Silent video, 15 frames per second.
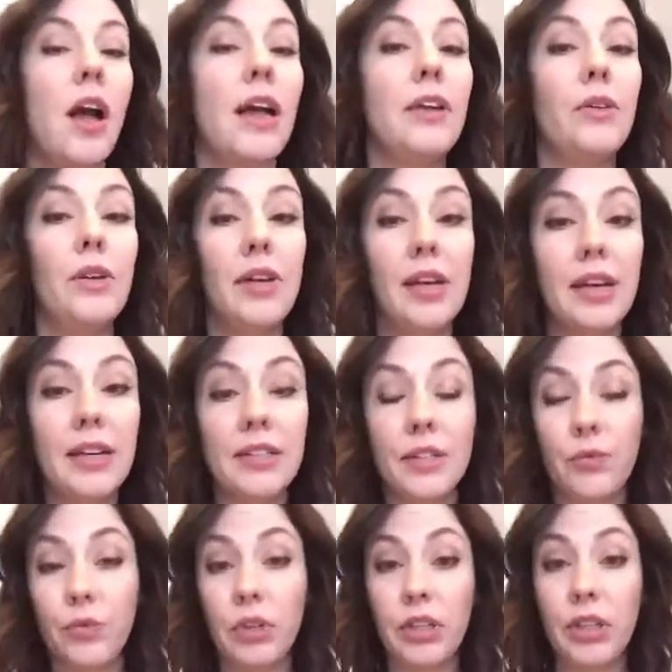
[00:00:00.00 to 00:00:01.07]
I know you can get
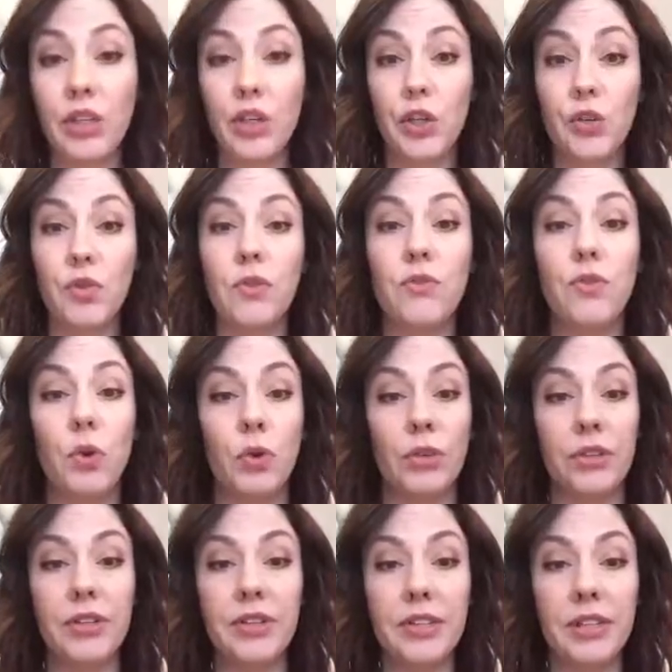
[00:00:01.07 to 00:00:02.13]
some really cute
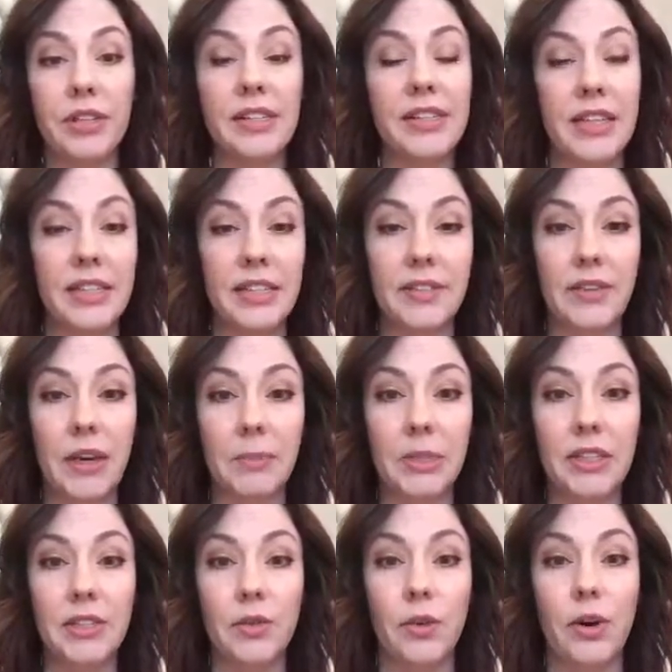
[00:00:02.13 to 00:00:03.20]
folders in the Scentsy
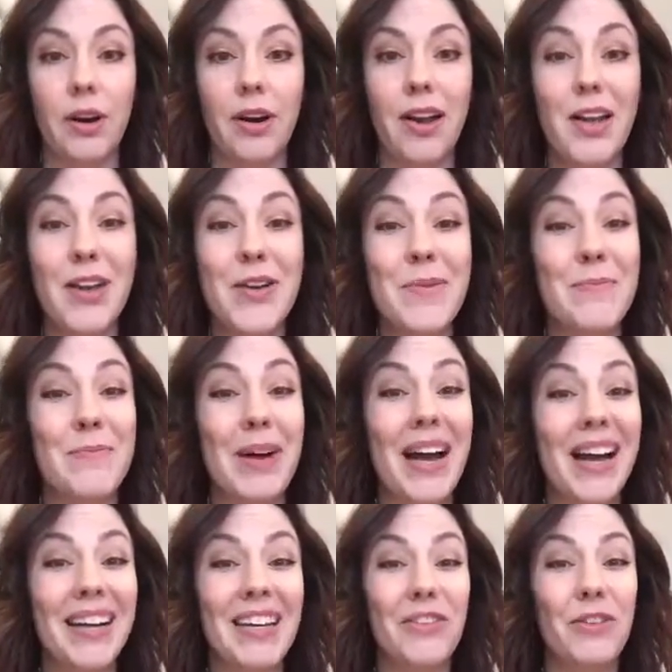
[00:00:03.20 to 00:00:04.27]
family store,
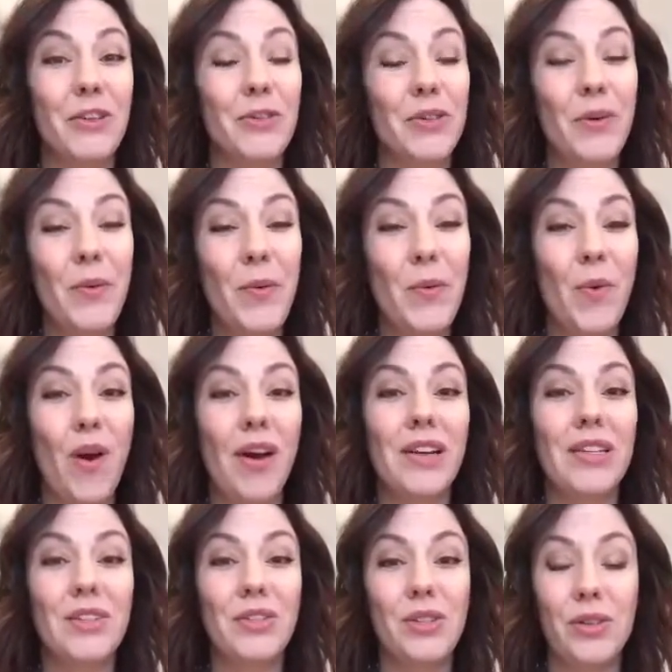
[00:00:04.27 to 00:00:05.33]
but if you don't
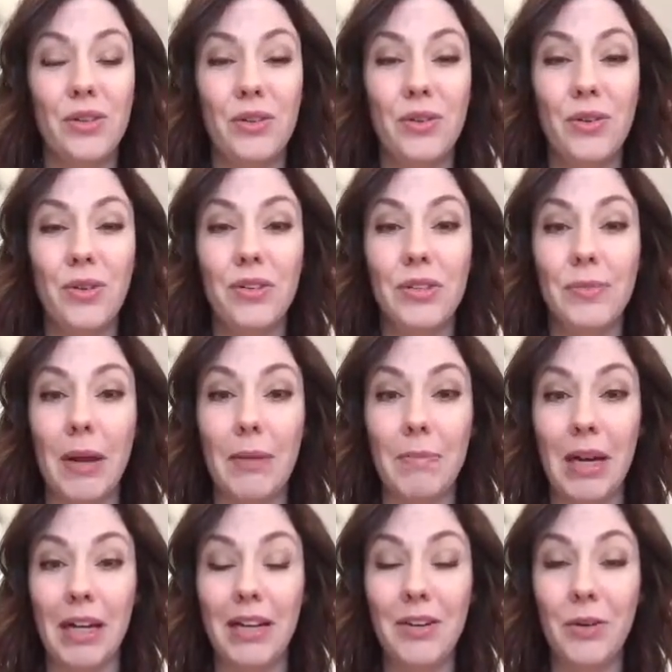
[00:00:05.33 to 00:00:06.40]
want to spend
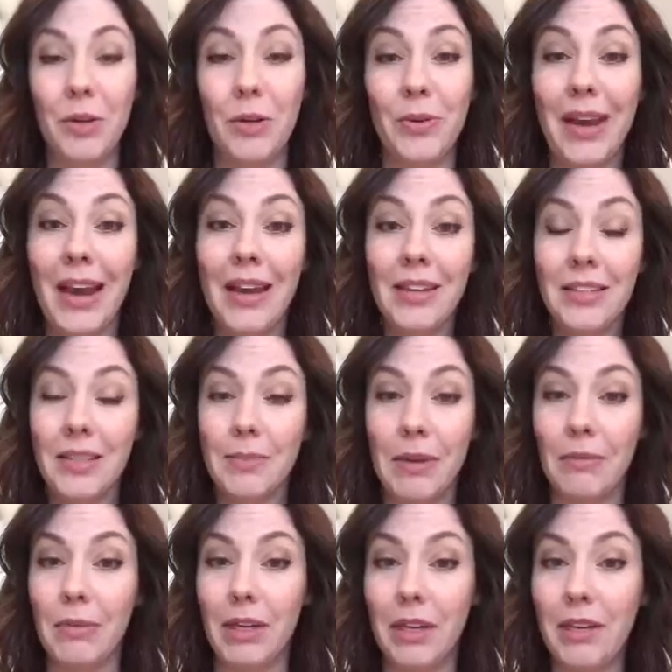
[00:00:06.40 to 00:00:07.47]
money, or you can't
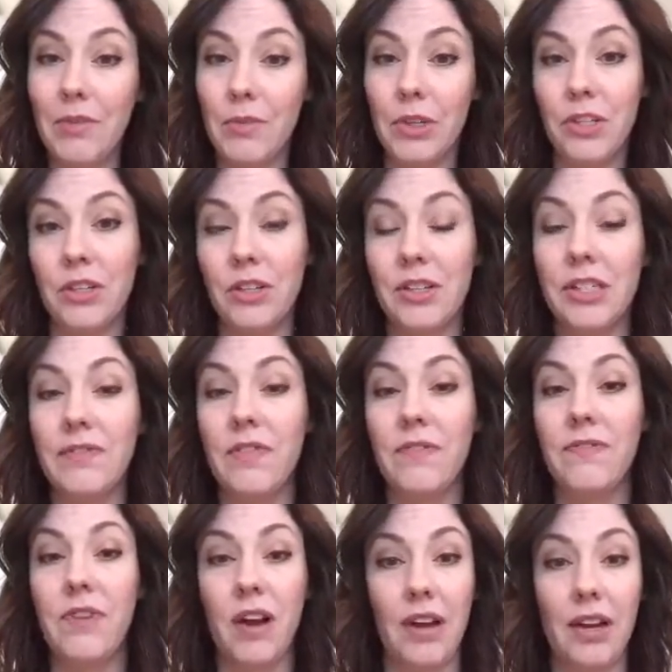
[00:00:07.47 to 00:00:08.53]
spend money, which is
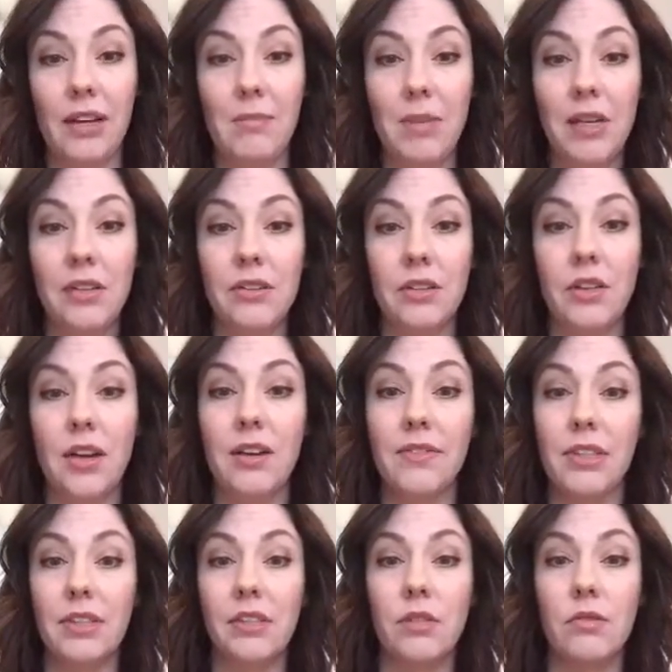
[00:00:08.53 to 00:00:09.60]
fine because a lot of
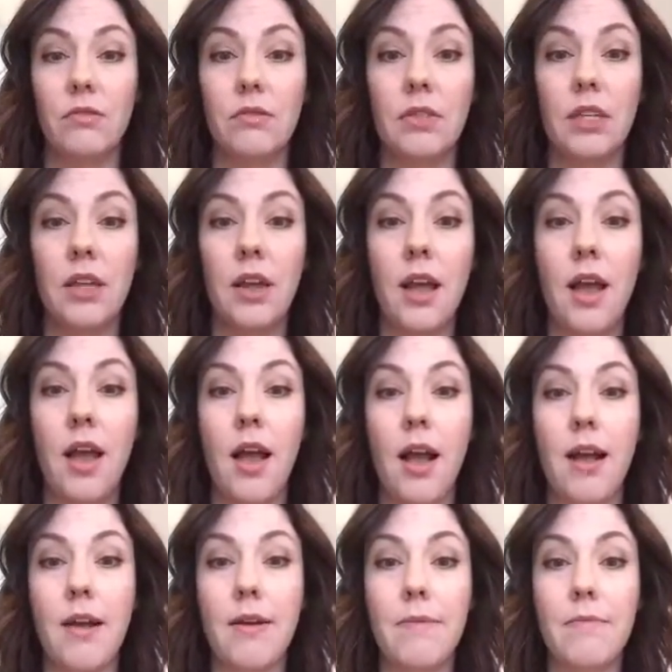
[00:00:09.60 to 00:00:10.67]
us don't
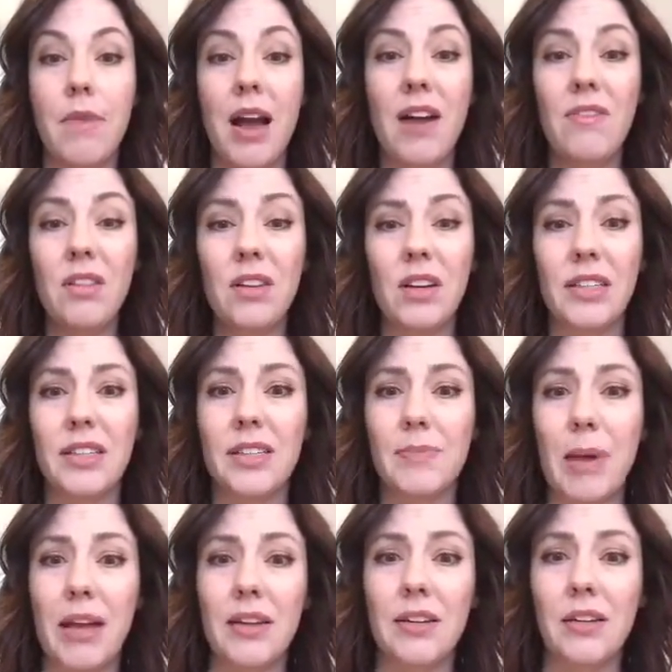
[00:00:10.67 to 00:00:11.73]
have a lot to
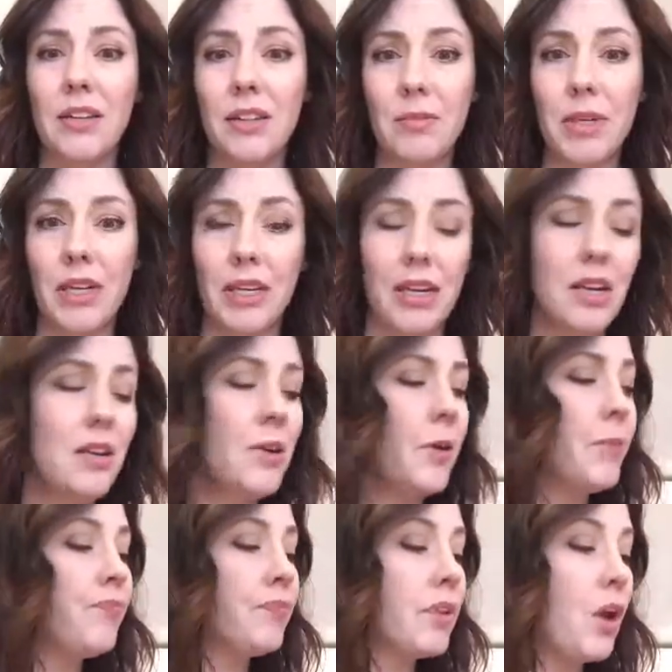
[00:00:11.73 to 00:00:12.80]
spend in the beginning,
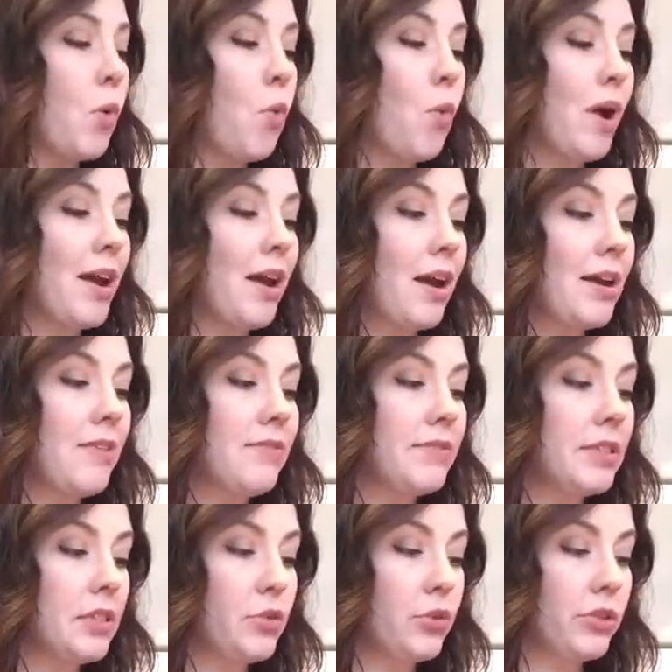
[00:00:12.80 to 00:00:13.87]
what I've
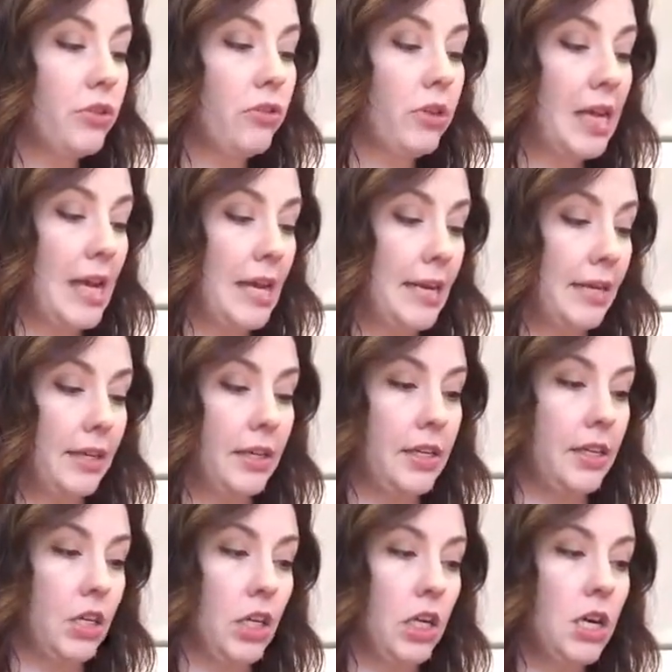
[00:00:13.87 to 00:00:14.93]
created
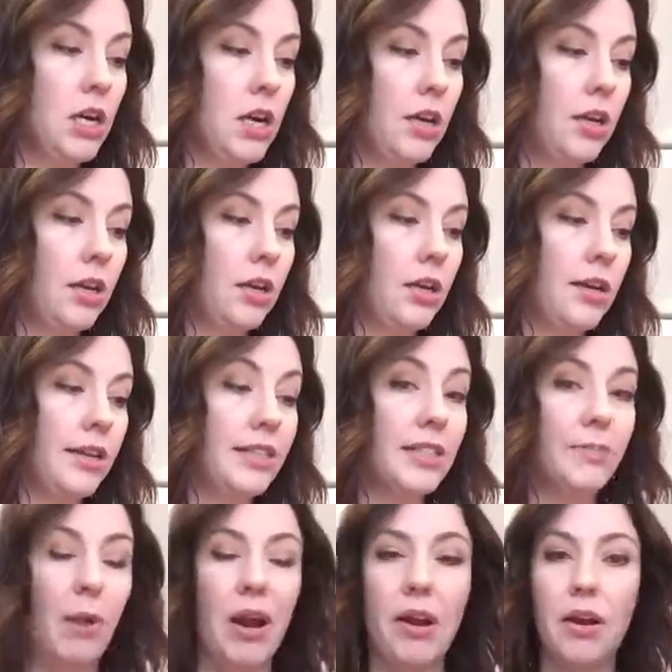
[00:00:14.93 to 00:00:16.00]
here,
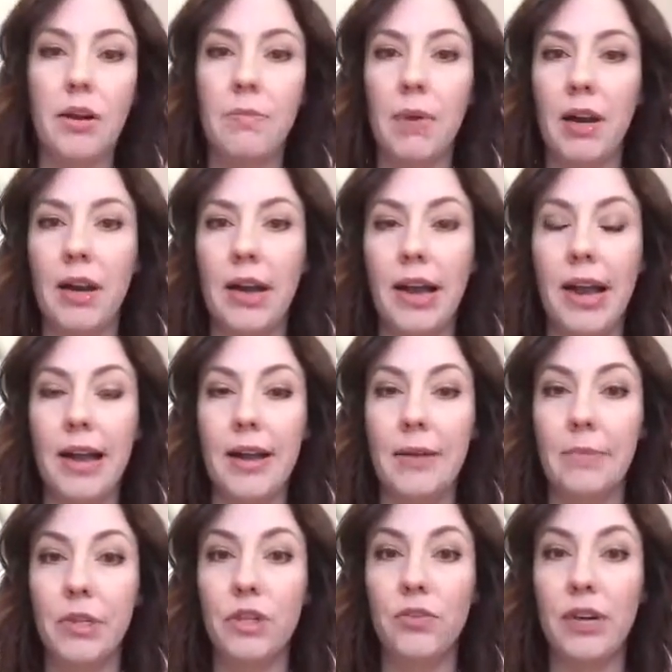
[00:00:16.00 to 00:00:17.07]
inspired by
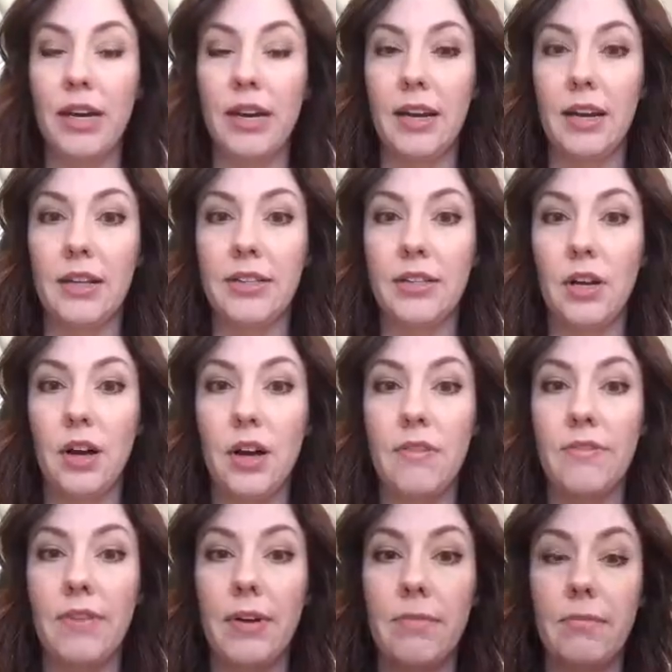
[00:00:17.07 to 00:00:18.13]
a training I saw
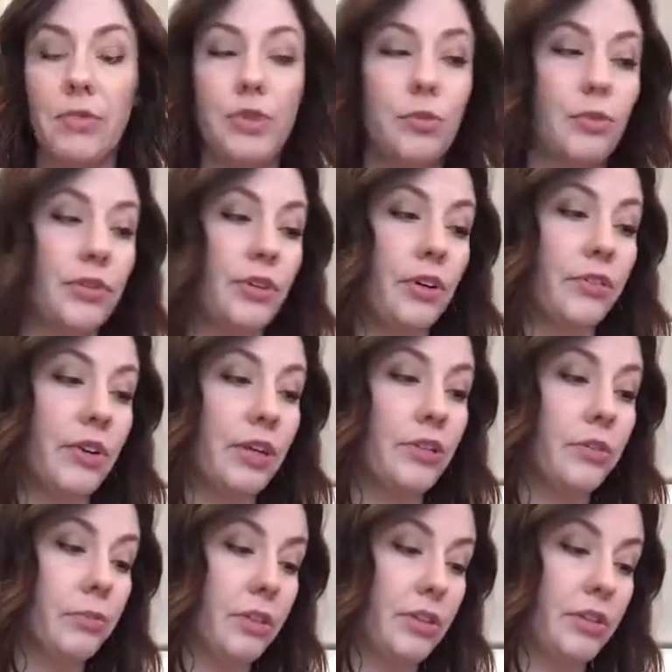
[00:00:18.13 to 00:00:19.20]
from Superstar
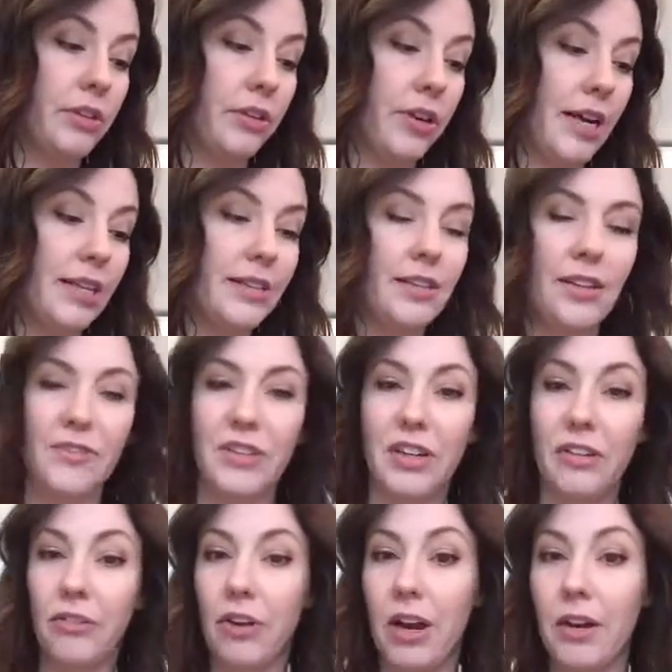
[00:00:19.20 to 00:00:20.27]
Director Melissa Gratz, have to
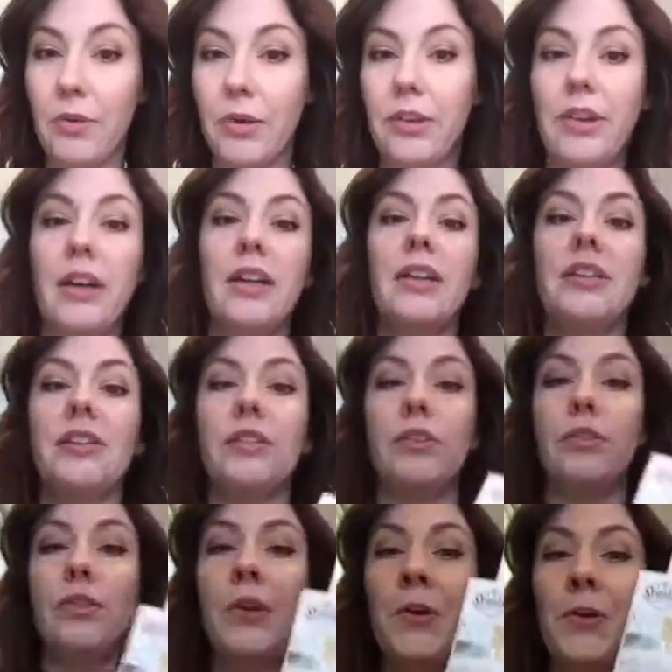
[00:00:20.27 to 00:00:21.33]
give credit where credit is
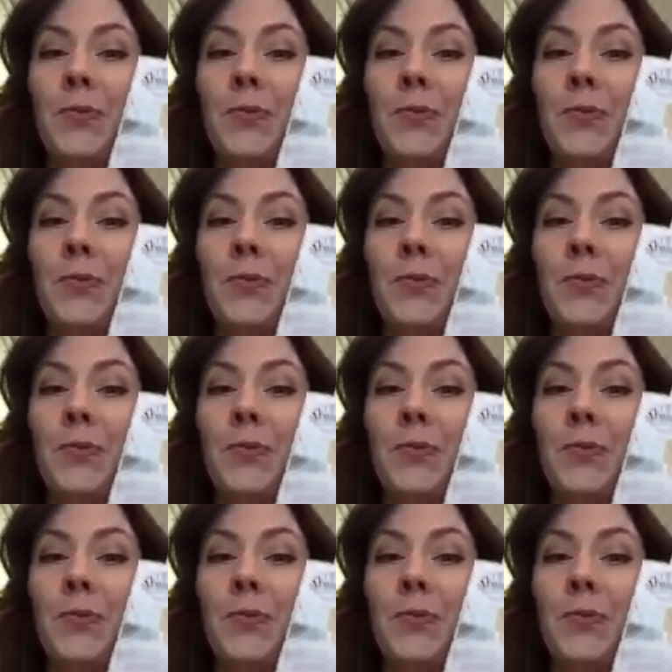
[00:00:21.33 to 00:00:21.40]
due,